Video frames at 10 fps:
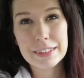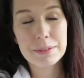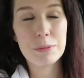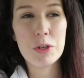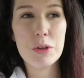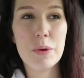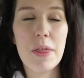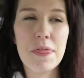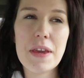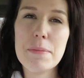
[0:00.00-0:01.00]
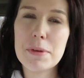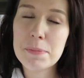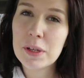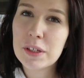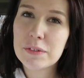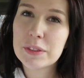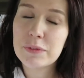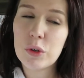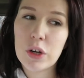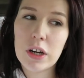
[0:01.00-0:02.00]
It's some new themed books
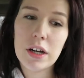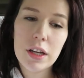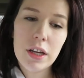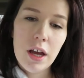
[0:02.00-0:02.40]
for